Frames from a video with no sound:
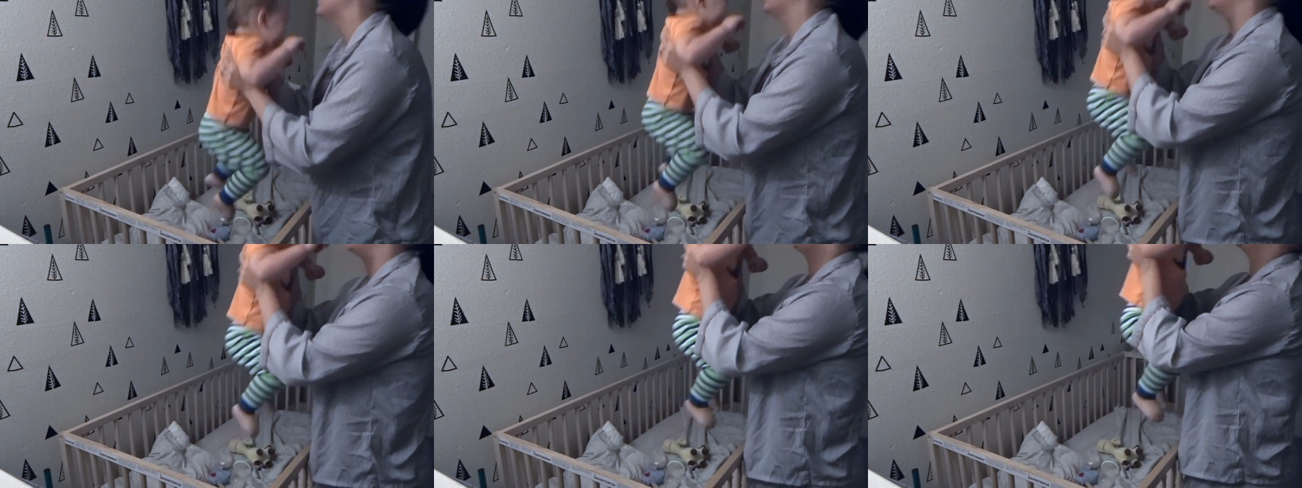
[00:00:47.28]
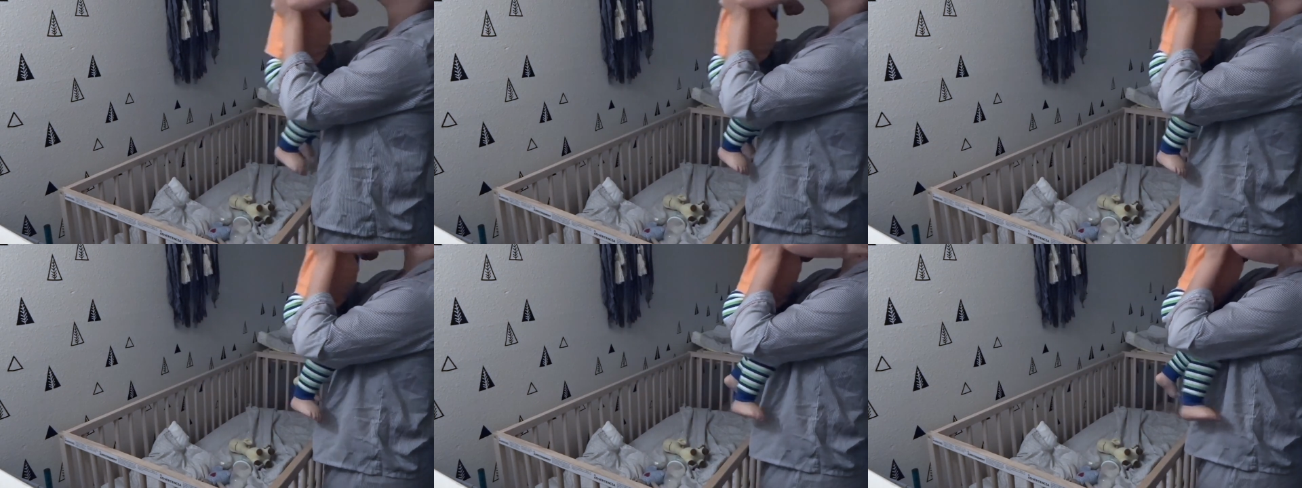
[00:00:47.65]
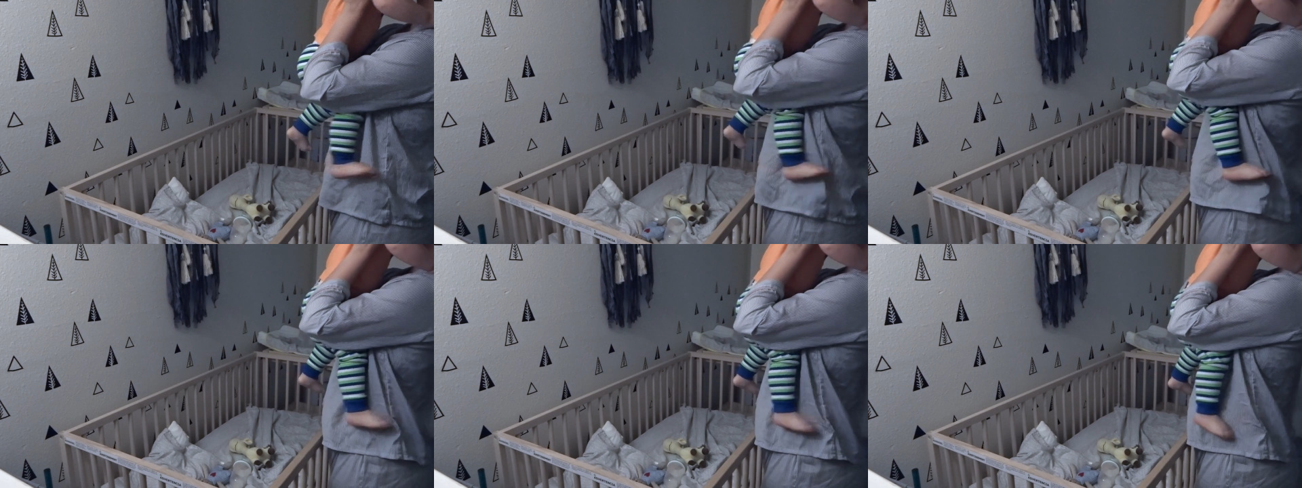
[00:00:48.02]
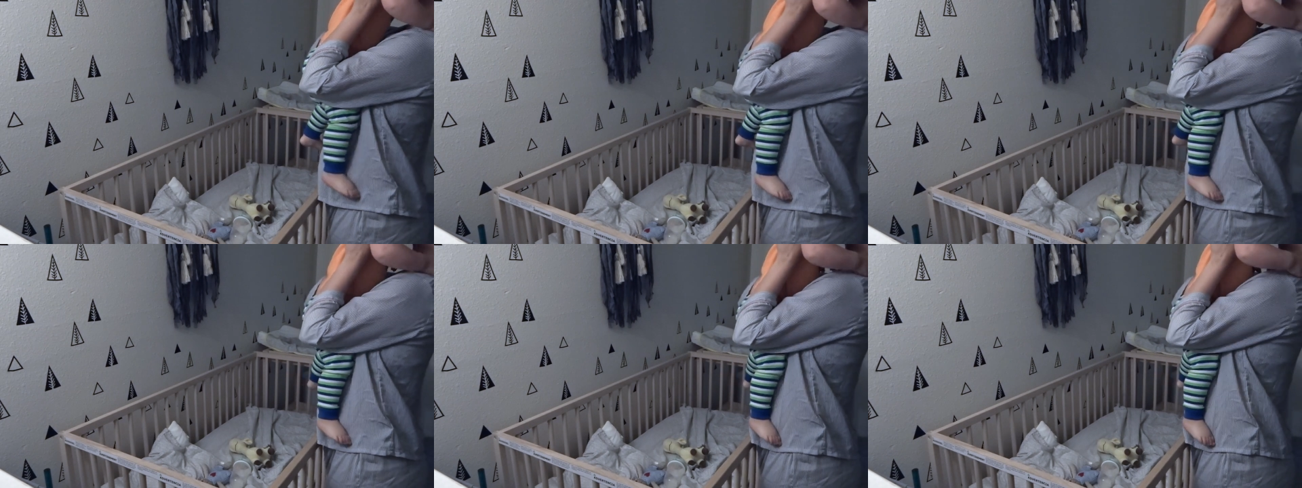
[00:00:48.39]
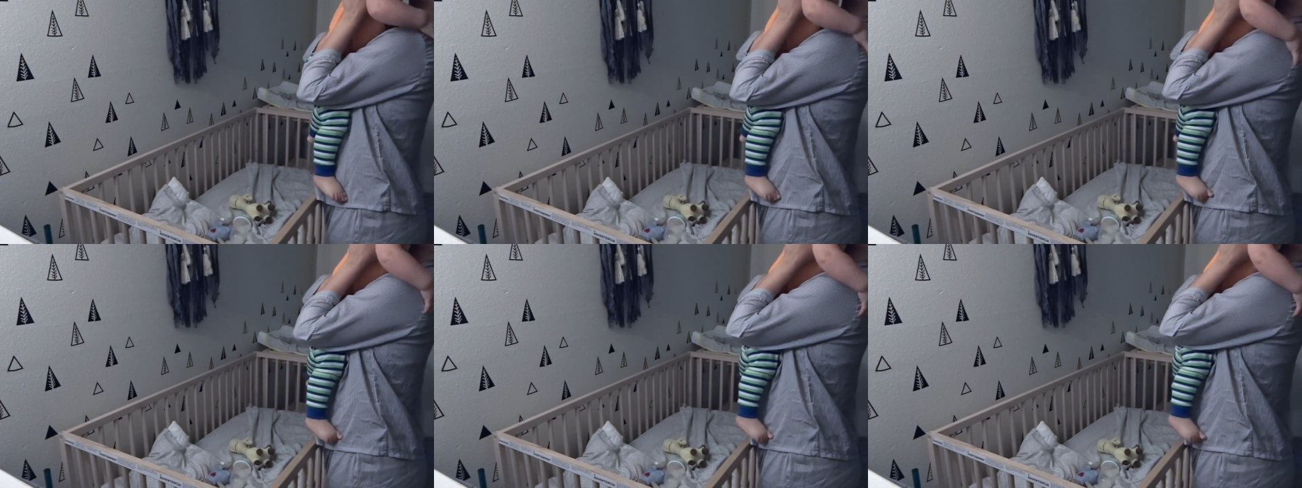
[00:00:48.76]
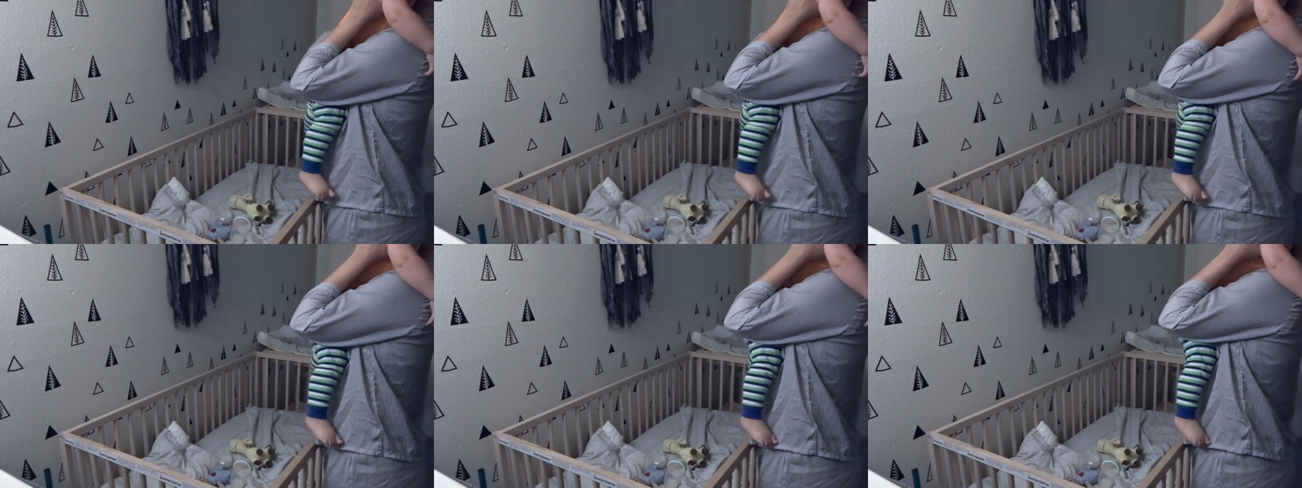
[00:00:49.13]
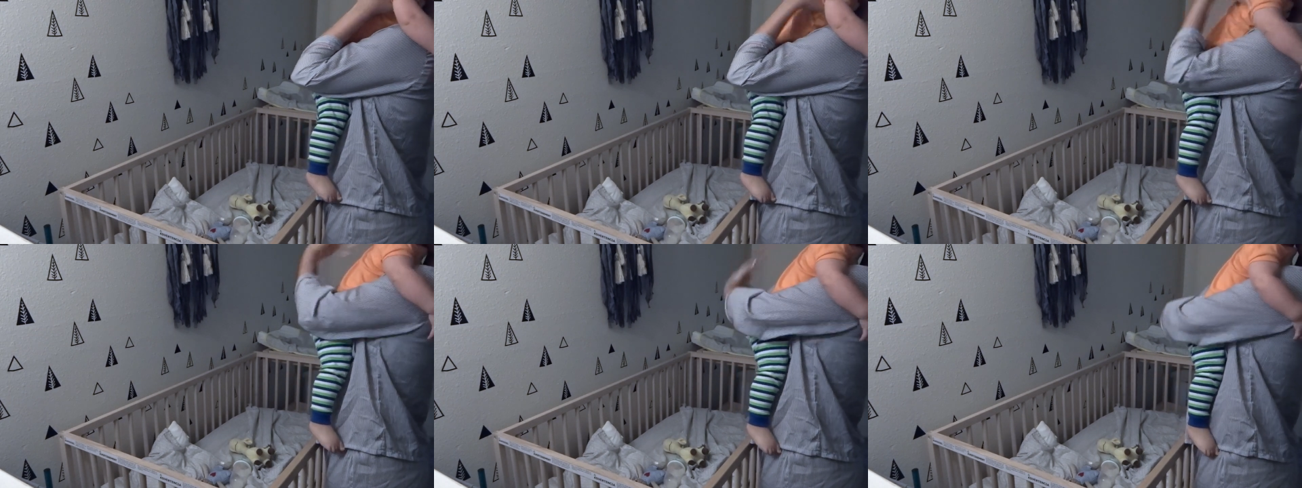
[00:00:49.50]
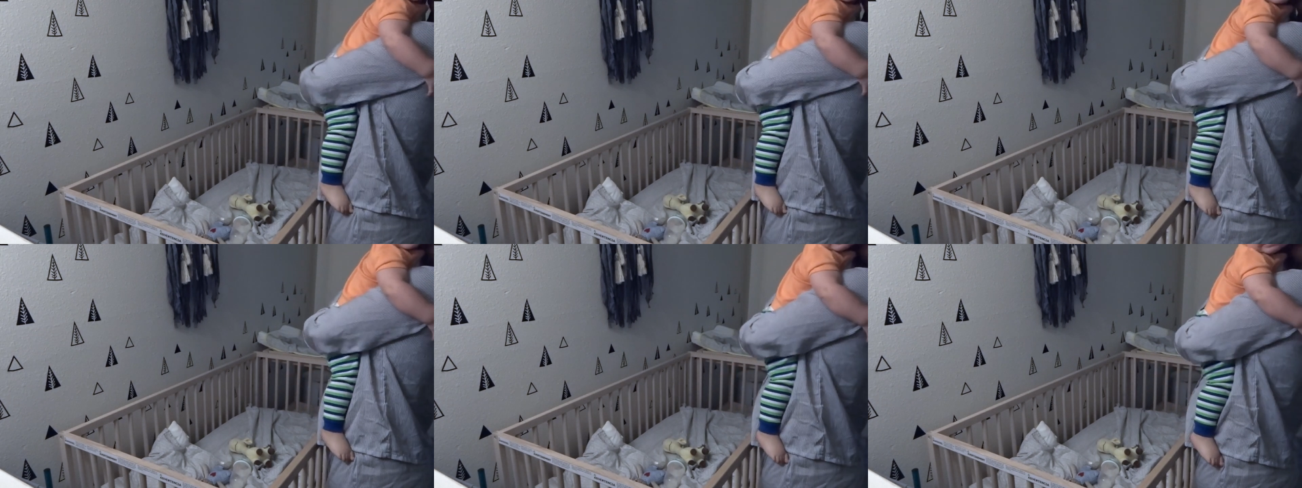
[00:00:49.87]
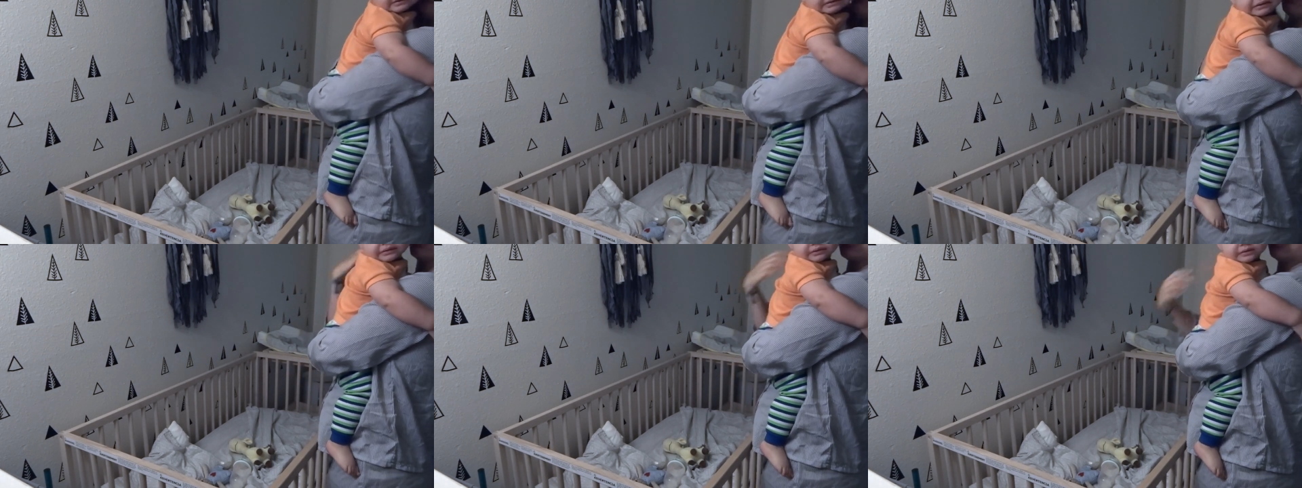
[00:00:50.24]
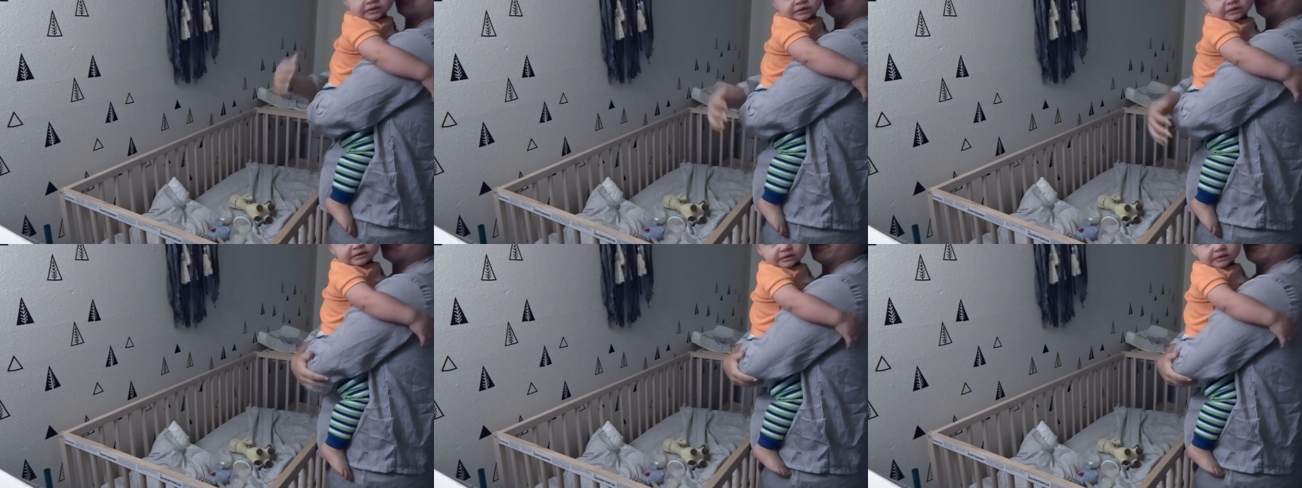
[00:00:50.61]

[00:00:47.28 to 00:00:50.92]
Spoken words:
(no speaker visible)